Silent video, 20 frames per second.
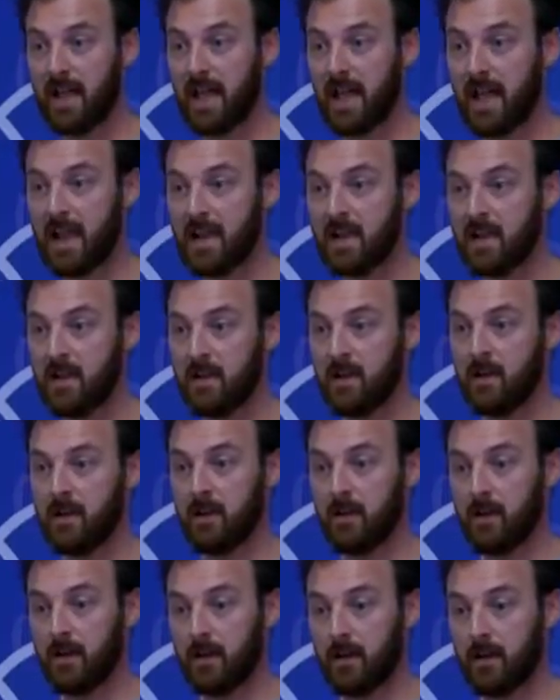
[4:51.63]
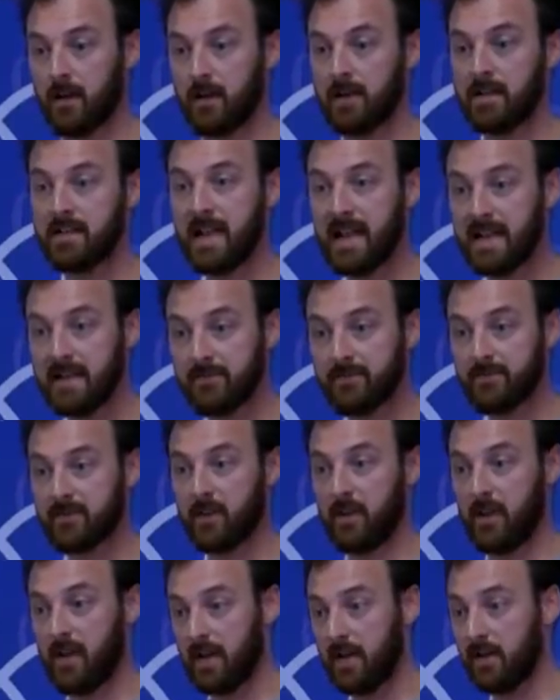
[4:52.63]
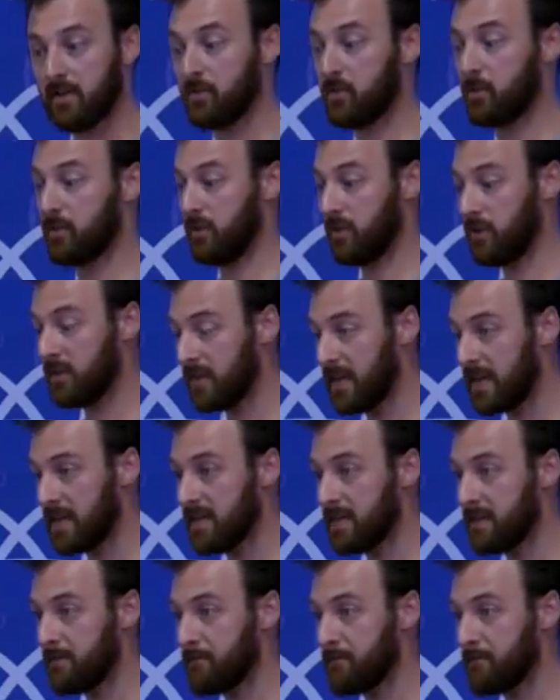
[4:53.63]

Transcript: a native client could look like.